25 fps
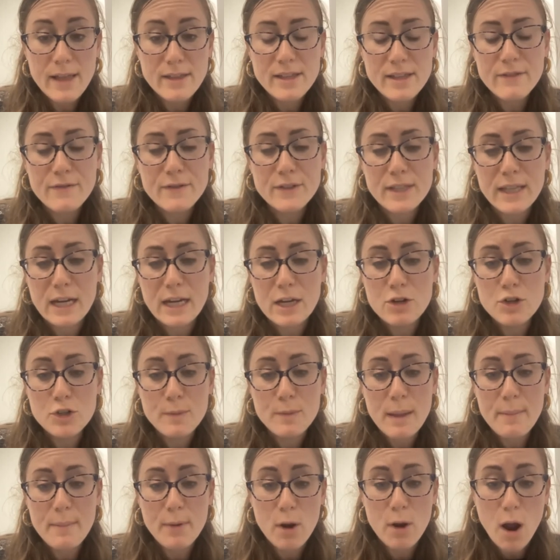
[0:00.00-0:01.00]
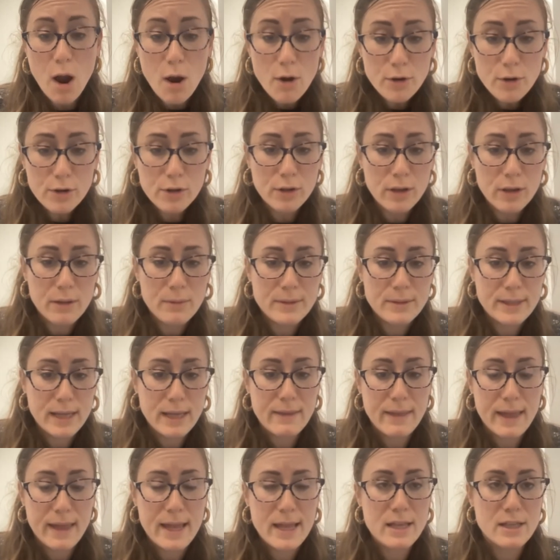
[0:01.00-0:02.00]
different than a newspaper article, I would
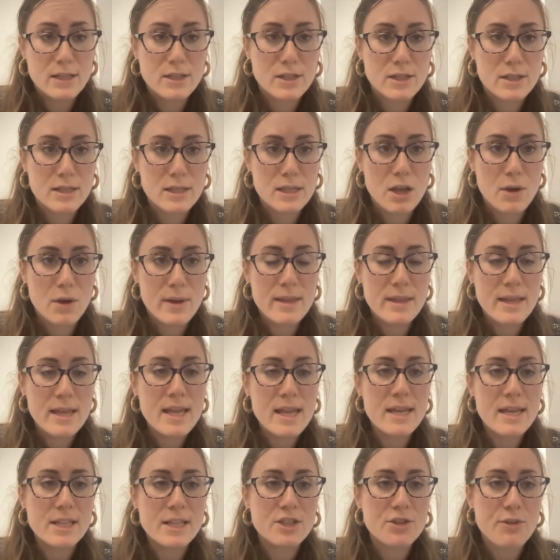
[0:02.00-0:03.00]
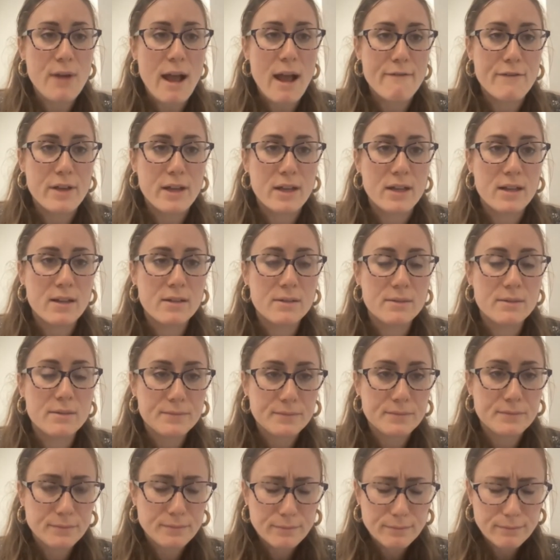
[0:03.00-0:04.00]
say that it's, you know, in, in its graphic
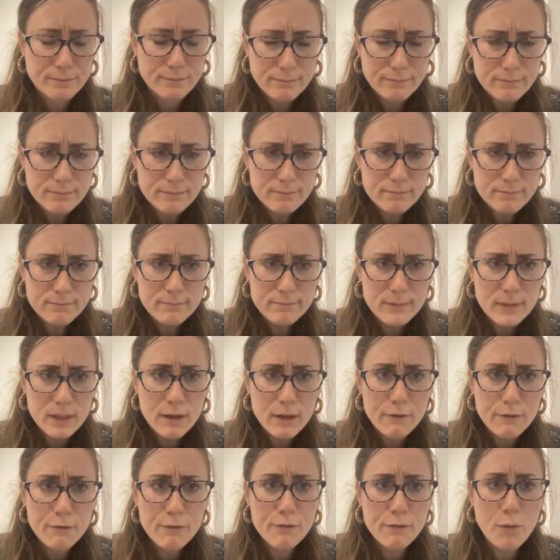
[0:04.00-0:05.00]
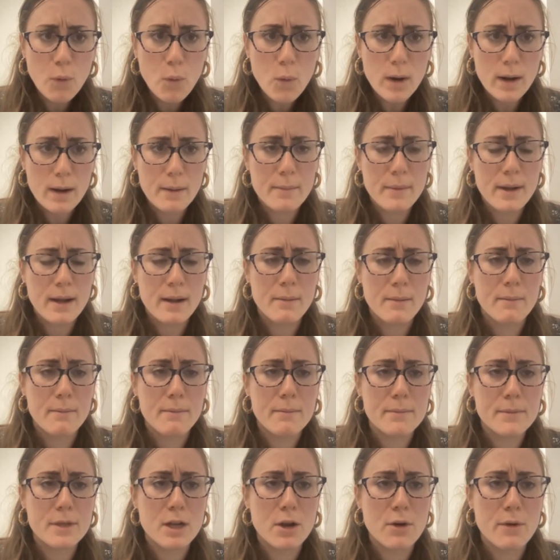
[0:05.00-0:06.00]
form,
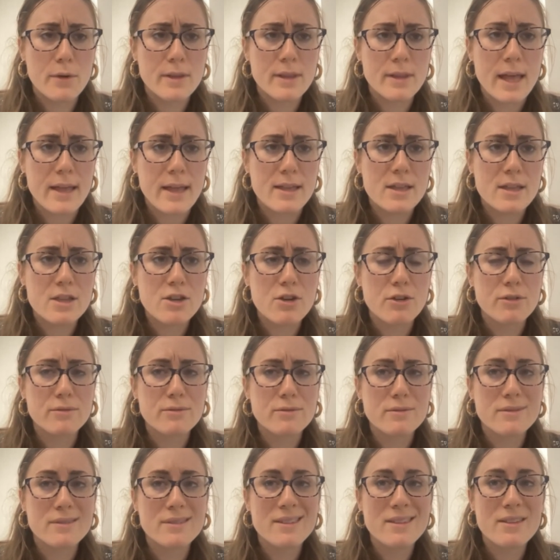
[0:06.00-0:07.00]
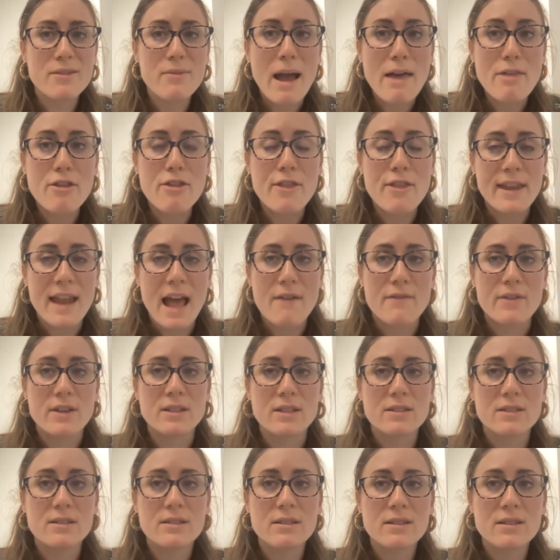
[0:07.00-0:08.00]
um, you know, that you're, rather than
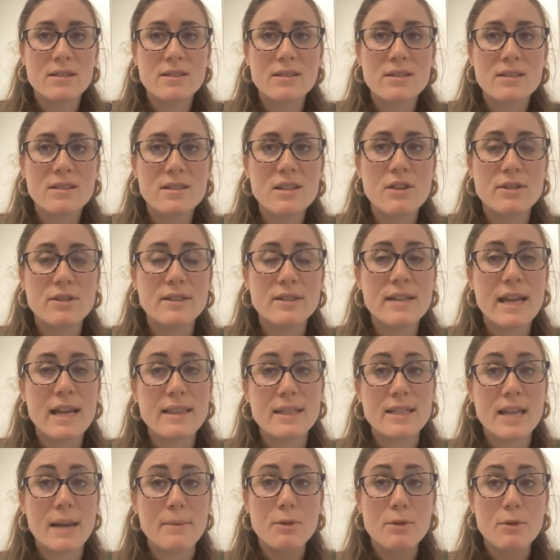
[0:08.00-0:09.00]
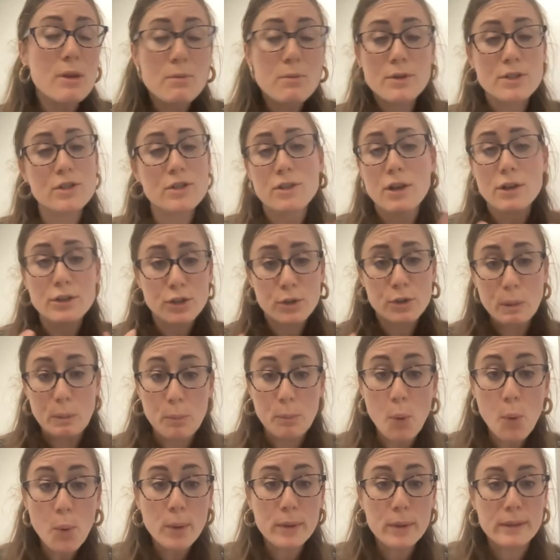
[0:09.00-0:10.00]
having, you know, to take the time to read, which is also
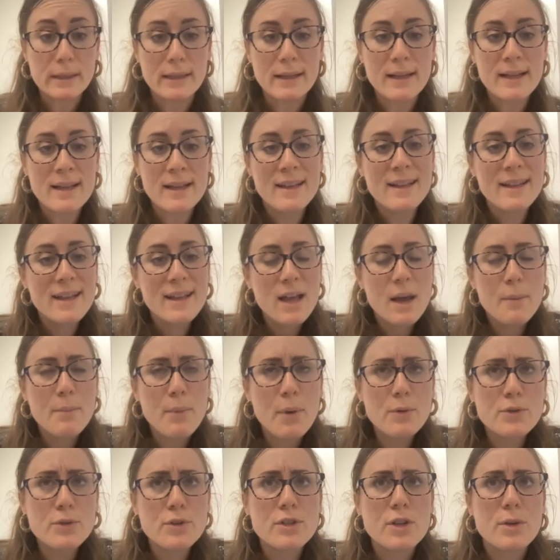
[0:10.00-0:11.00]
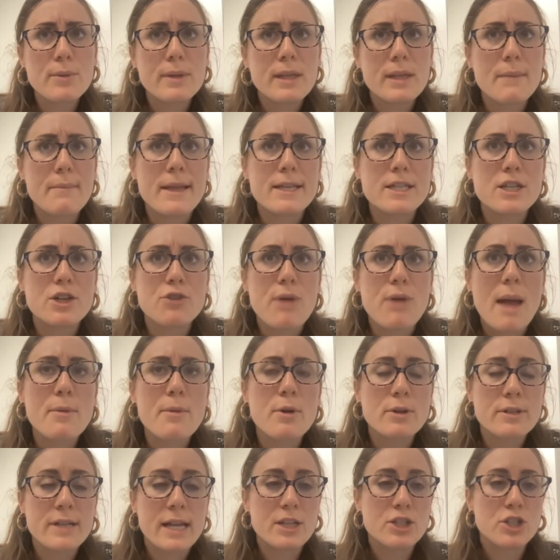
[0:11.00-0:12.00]
important, posters are really meant to grab
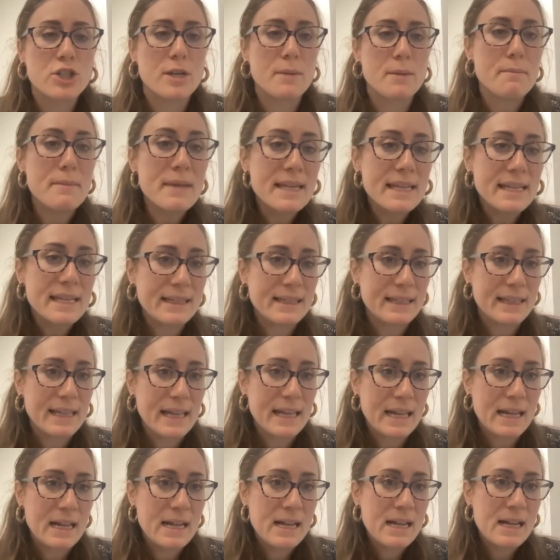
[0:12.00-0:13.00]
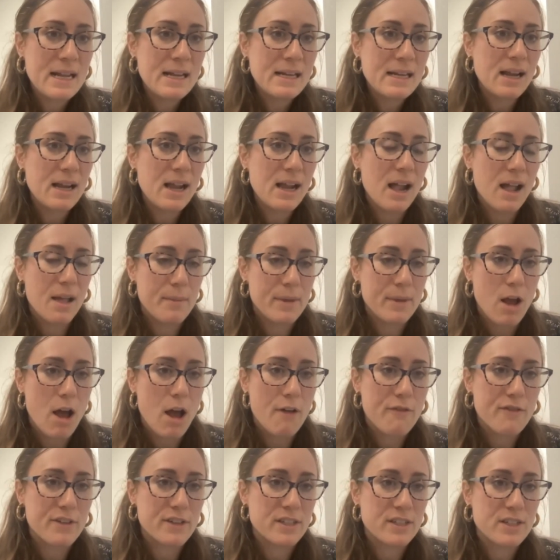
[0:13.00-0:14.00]
your attention immediately um, and
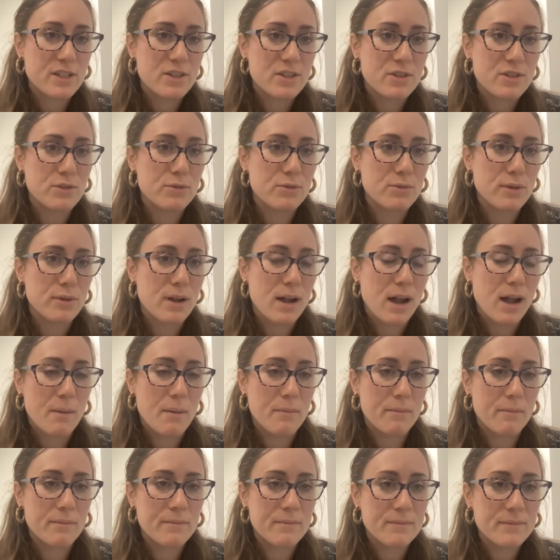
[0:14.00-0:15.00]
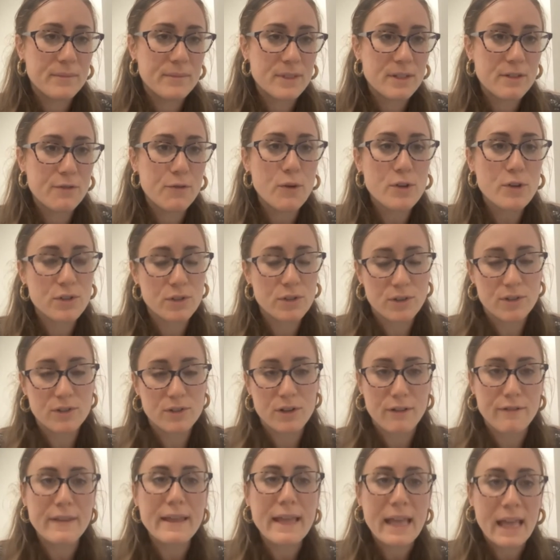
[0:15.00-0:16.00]
often to, um, to force you to
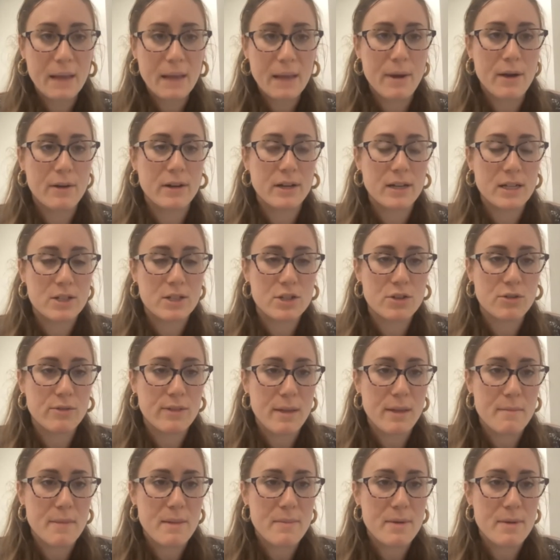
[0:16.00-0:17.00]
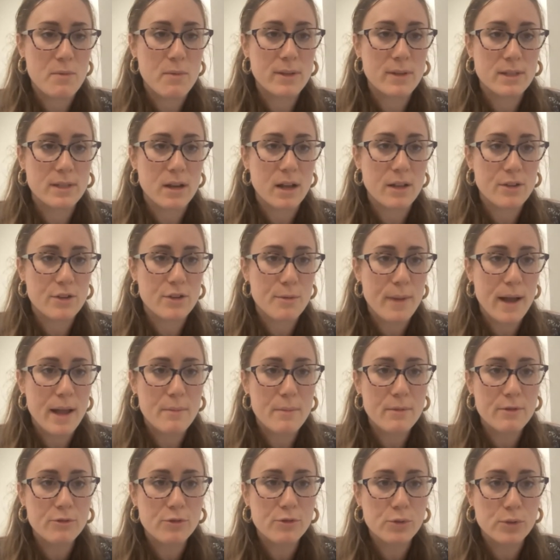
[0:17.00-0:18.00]
start thinking about an issue that maybe wasn't on your
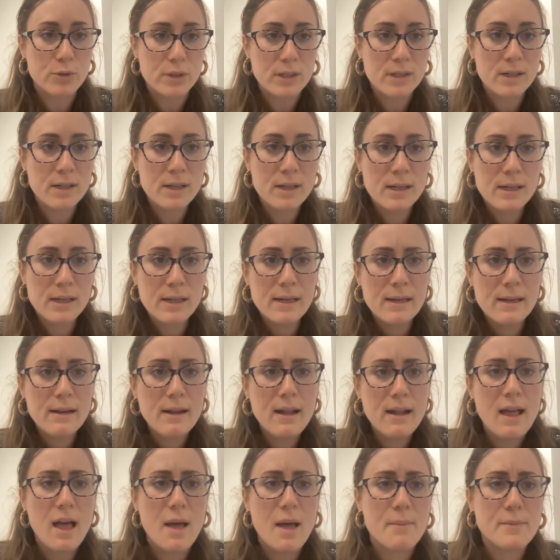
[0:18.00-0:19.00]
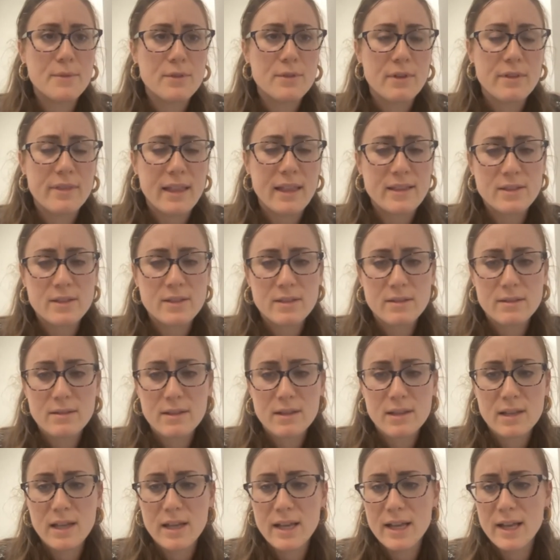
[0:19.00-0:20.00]
mind before. Um, so that's,
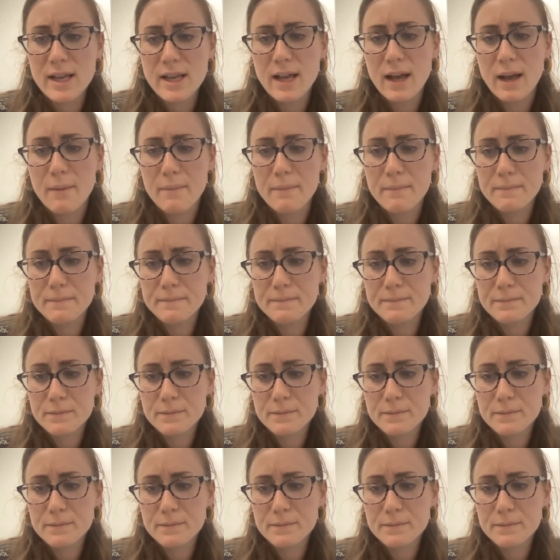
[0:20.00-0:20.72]
um,